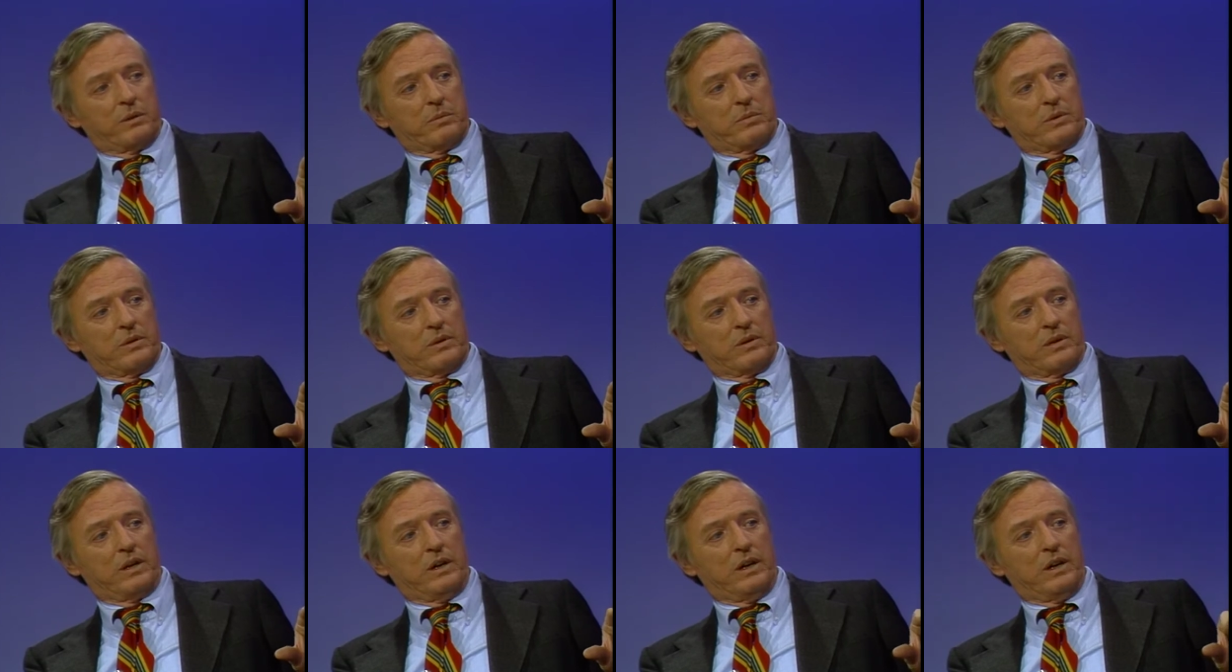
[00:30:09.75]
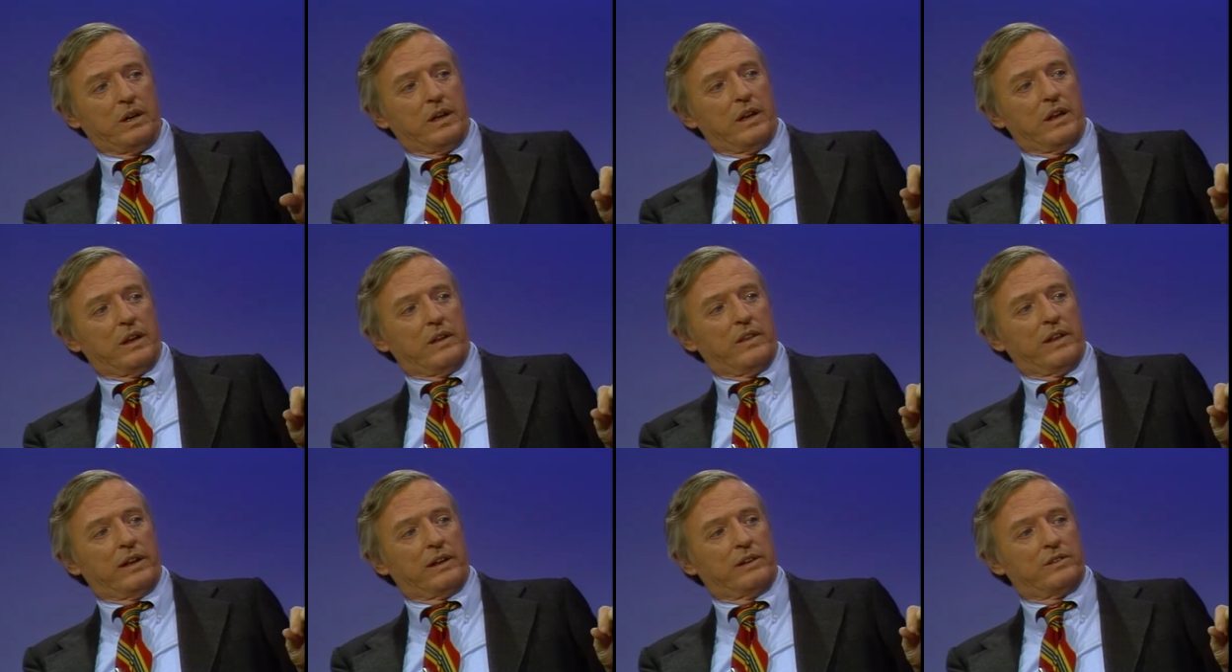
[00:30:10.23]
people
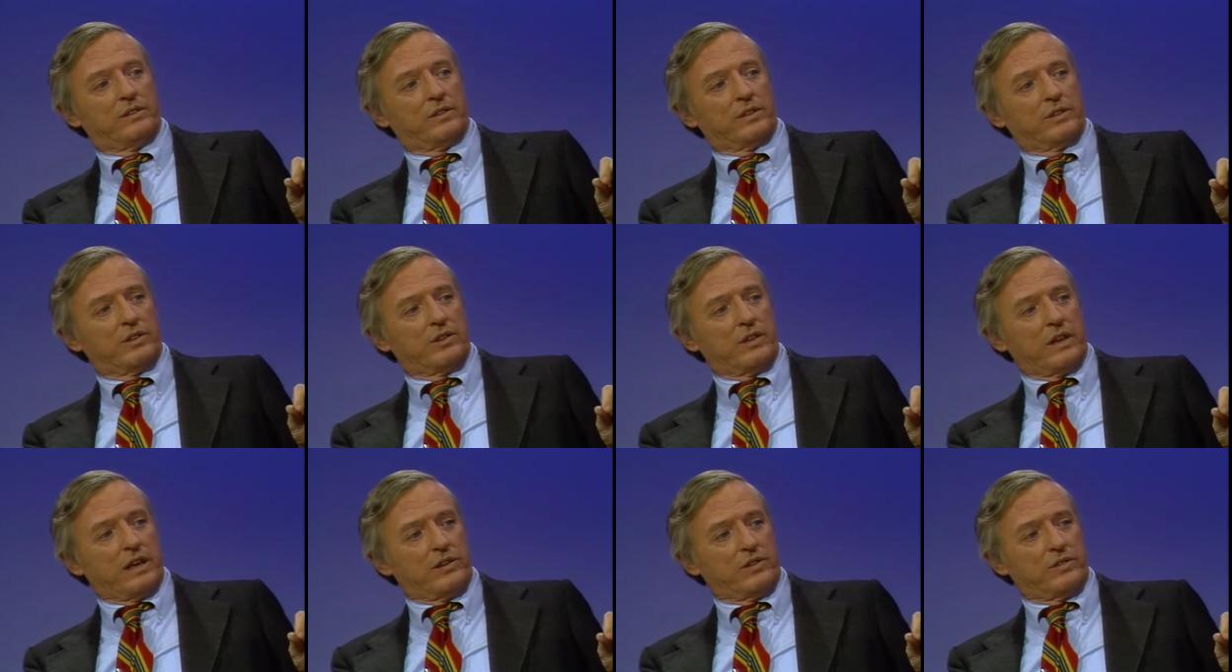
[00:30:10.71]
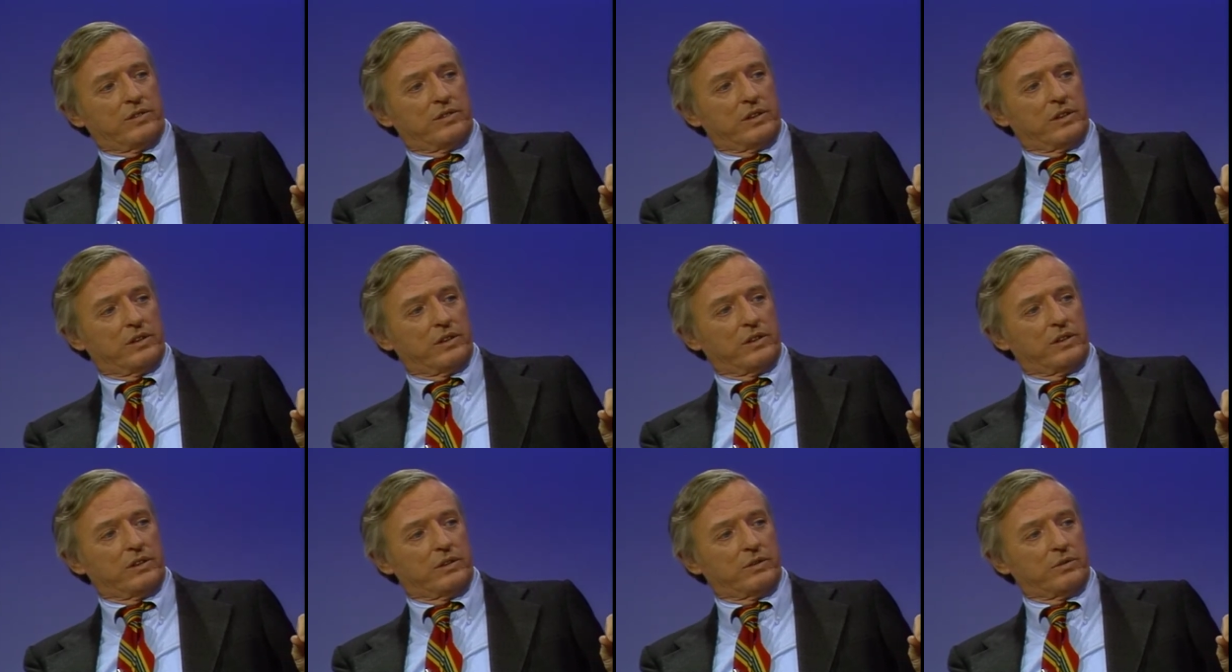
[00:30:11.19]
that suggested
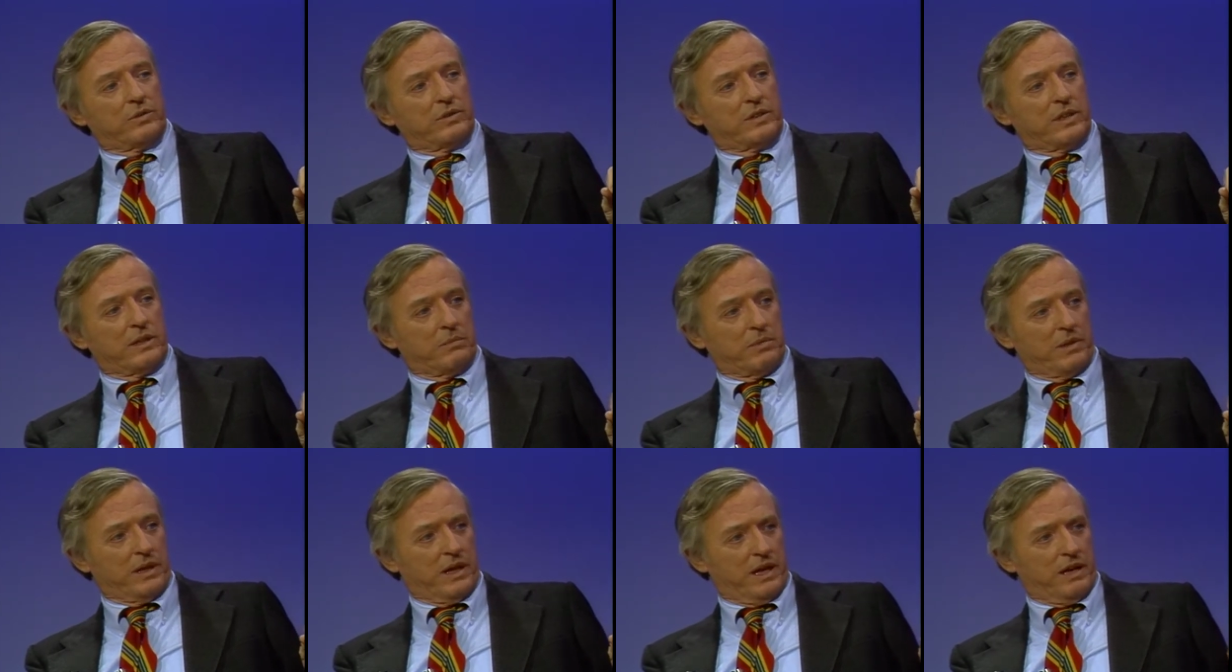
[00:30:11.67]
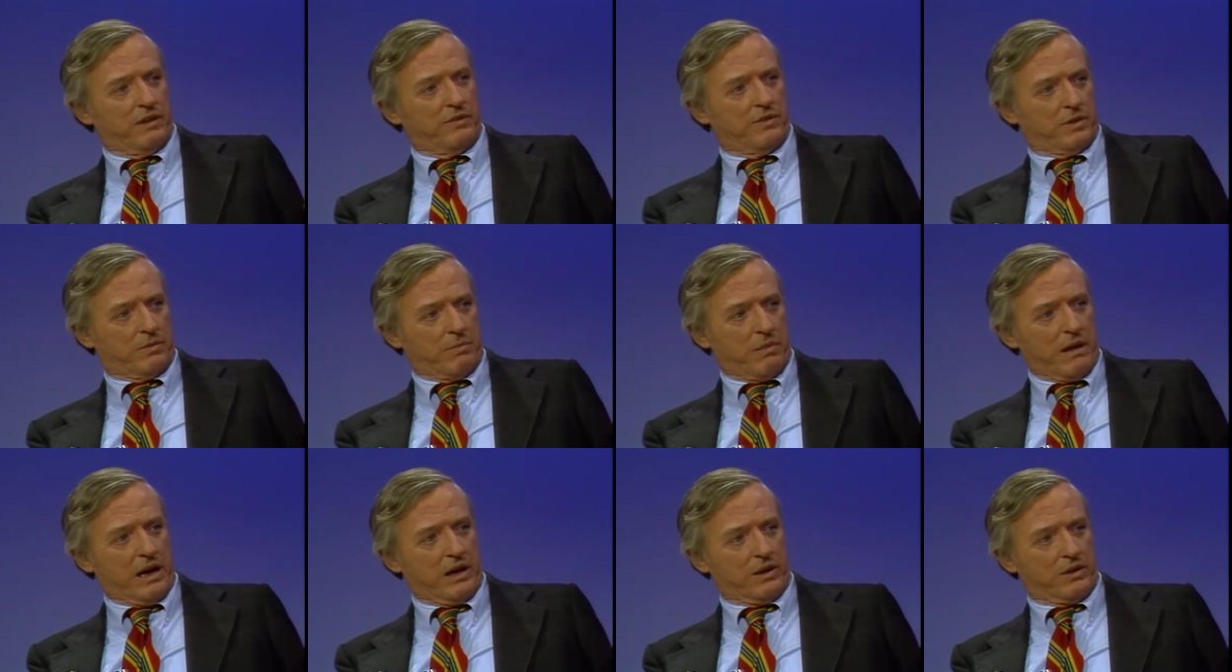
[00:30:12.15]
that this was a behavior
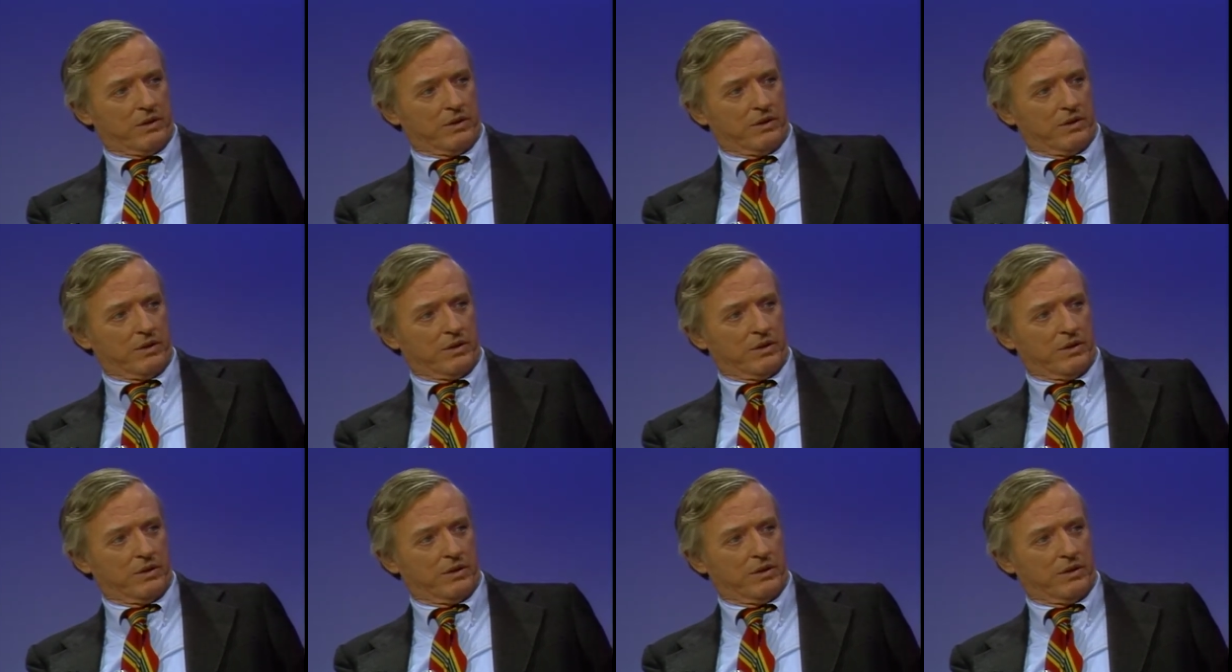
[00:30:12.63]
pattern. Well,